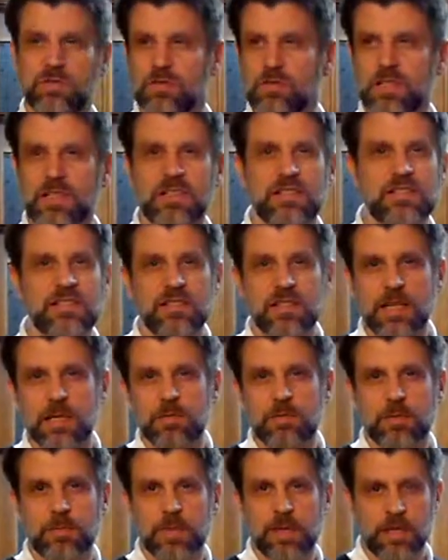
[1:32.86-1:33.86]
Didn't
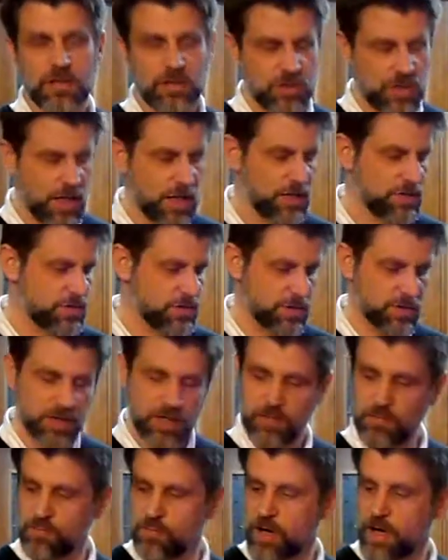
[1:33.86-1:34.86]
seem to be a change
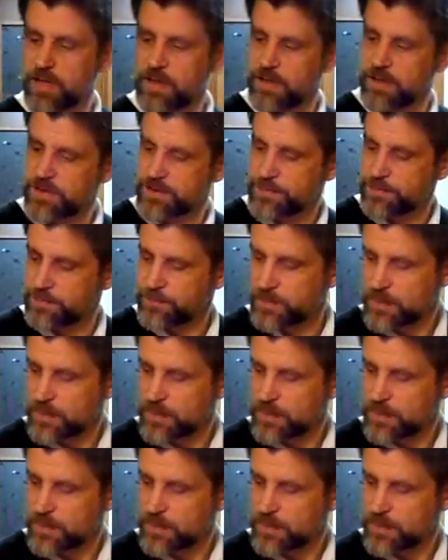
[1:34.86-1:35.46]
in brightness.